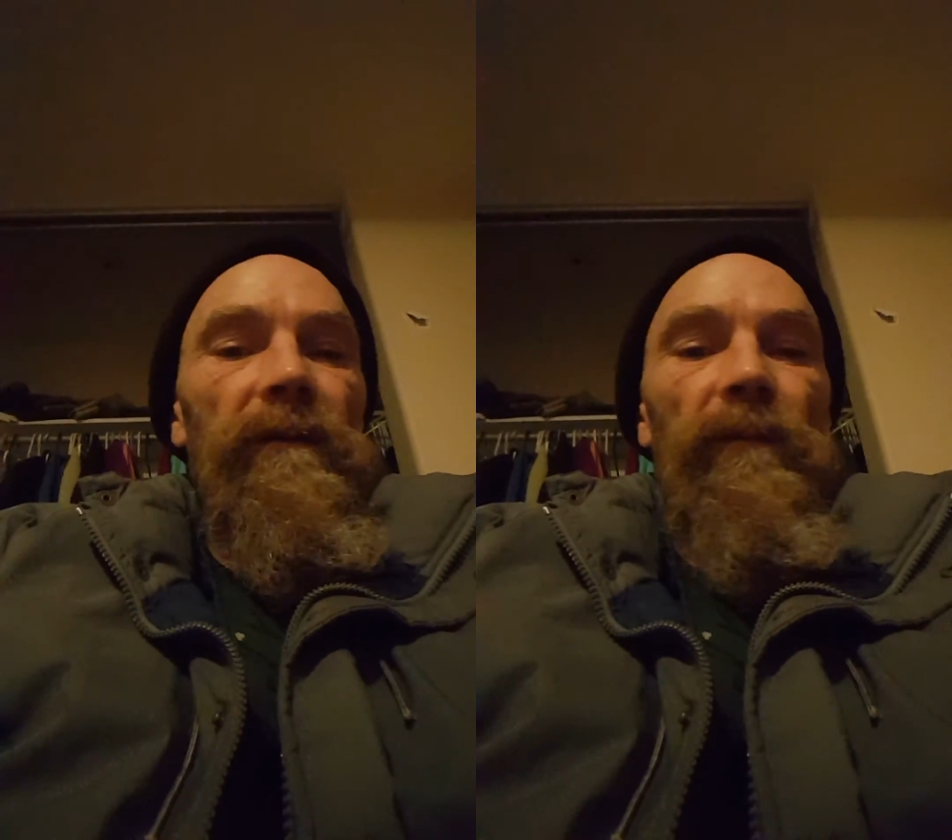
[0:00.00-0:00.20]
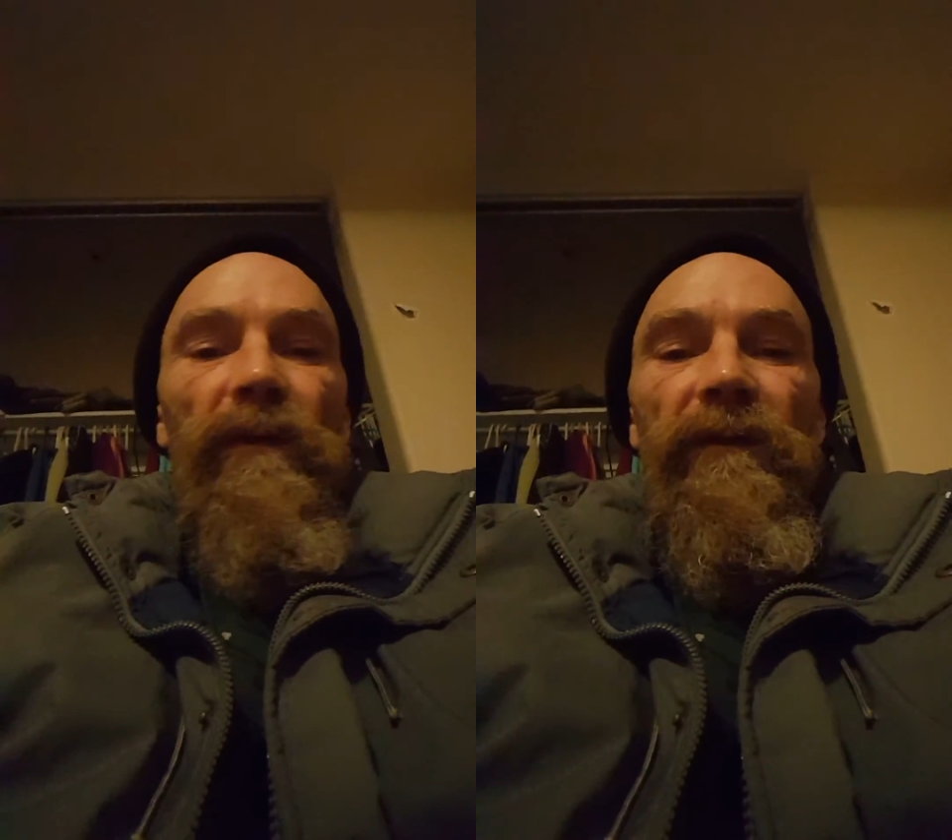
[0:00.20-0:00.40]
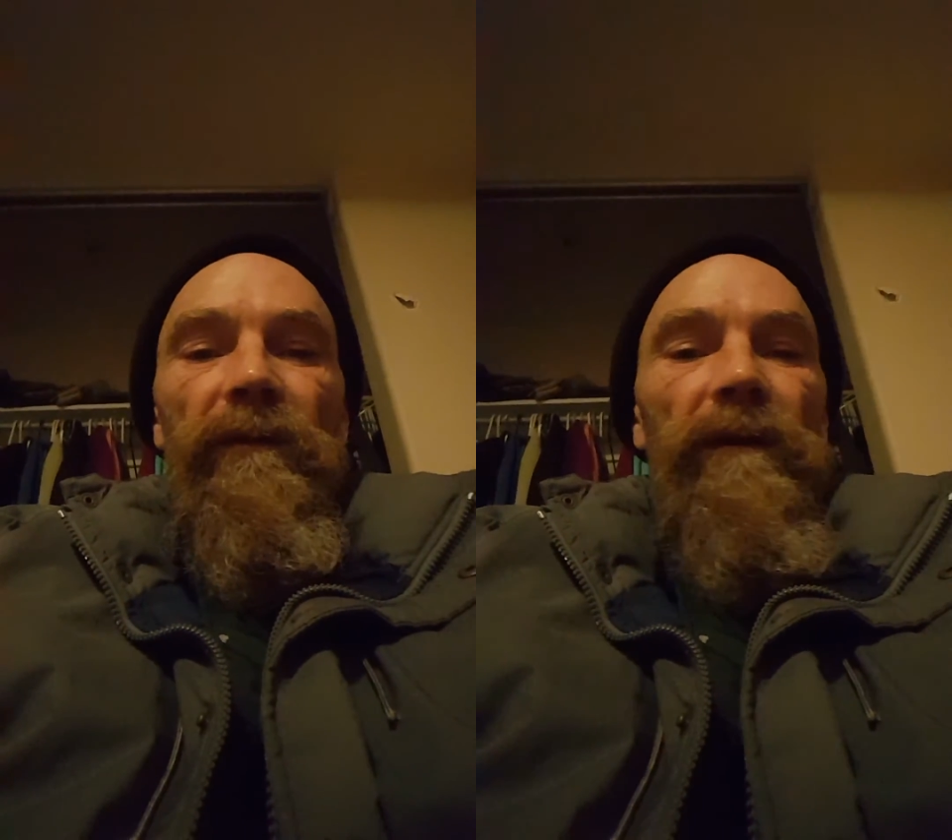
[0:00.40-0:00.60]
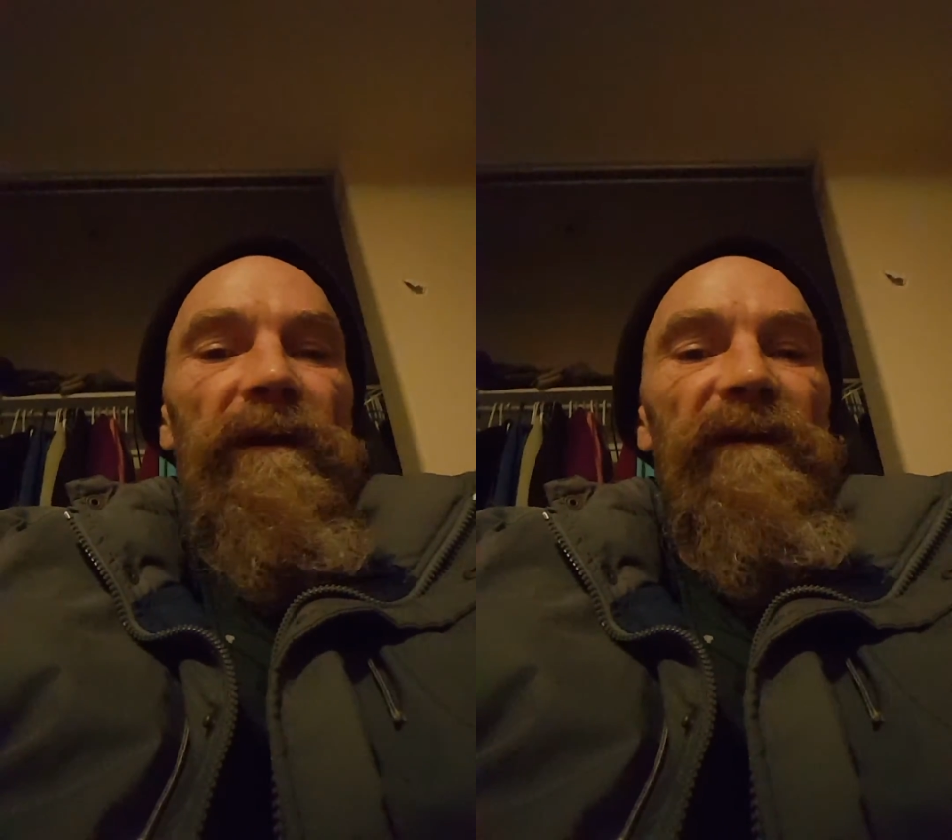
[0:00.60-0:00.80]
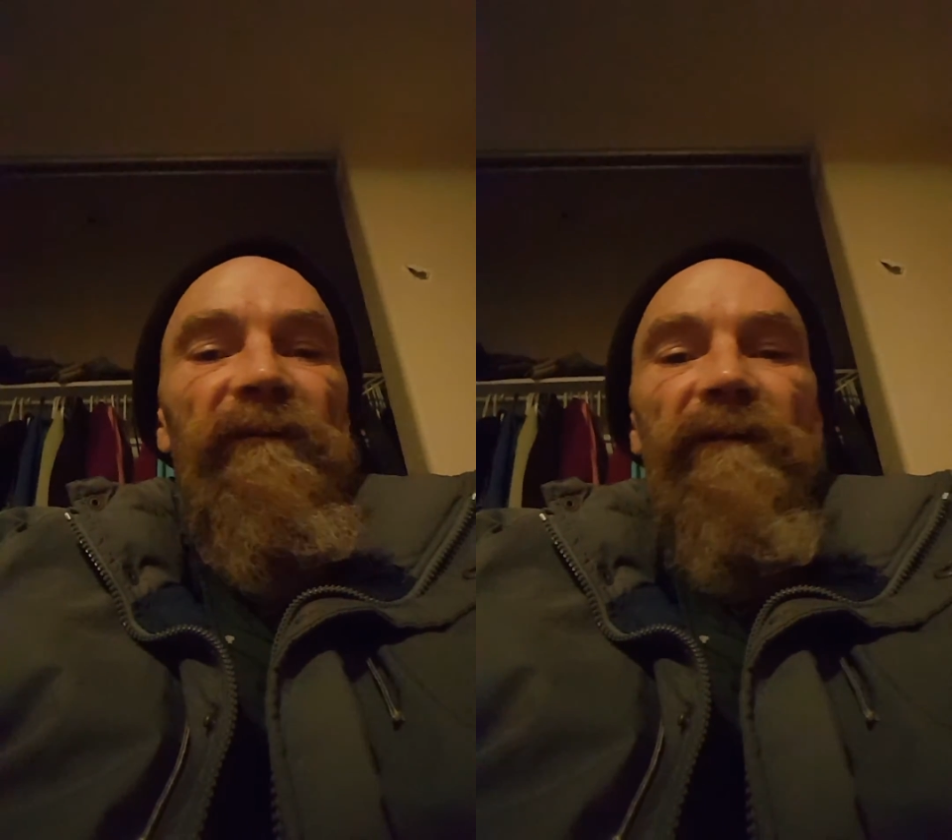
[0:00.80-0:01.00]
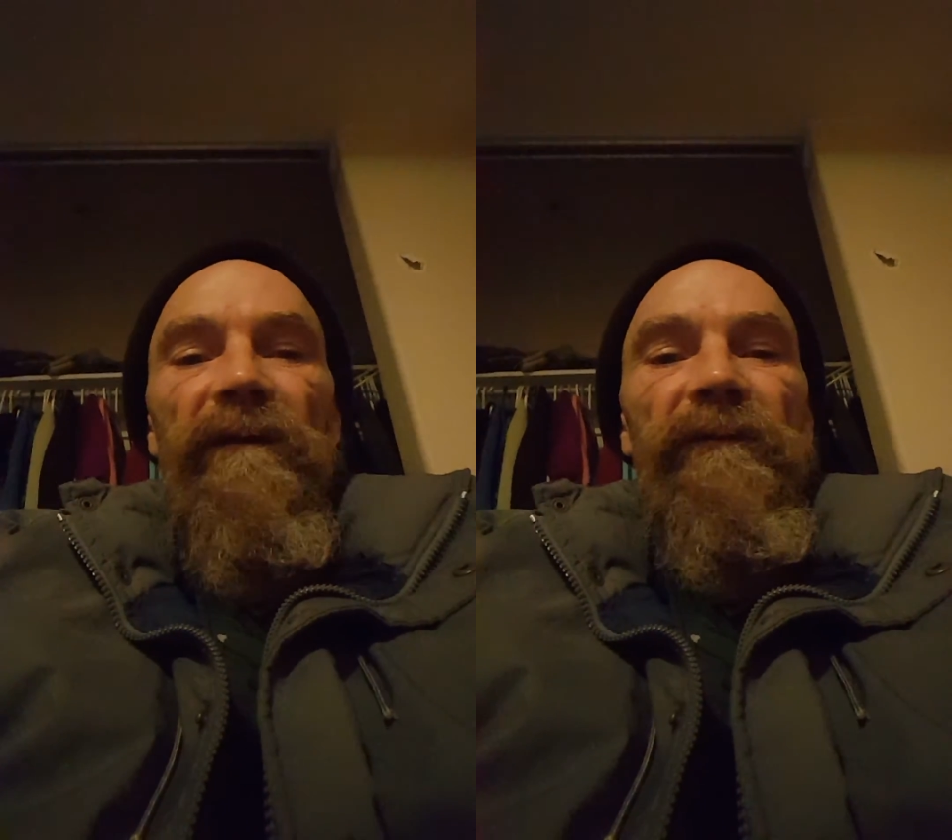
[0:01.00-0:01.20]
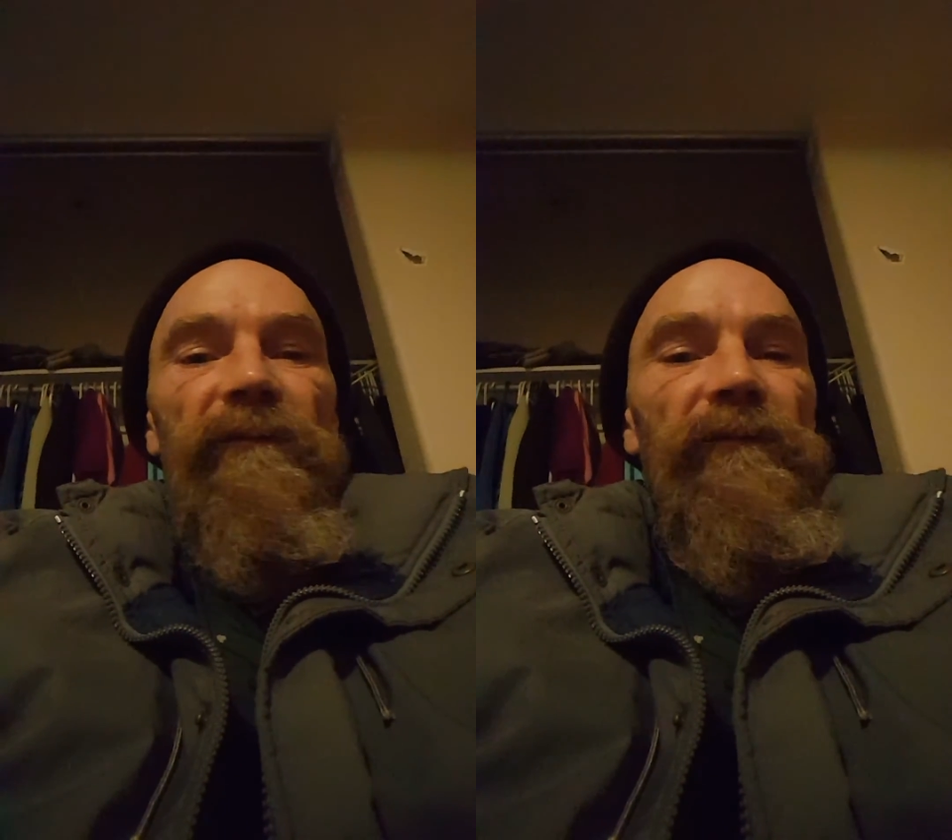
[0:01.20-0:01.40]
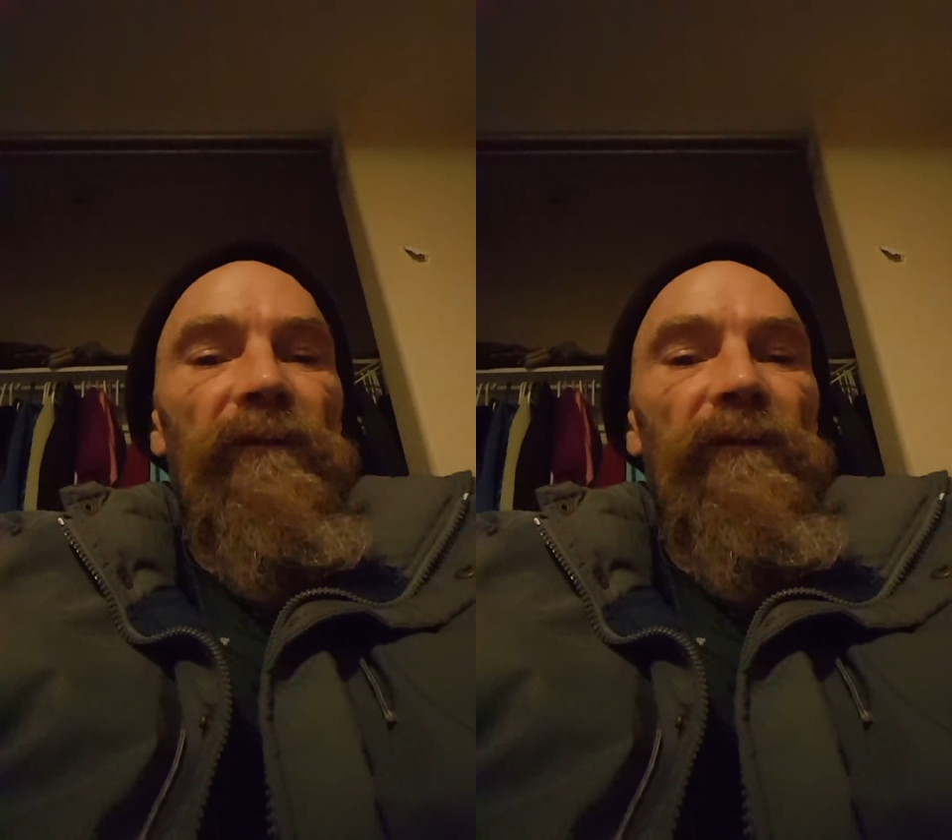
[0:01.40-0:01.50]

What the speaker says: when you're looking at Jesus,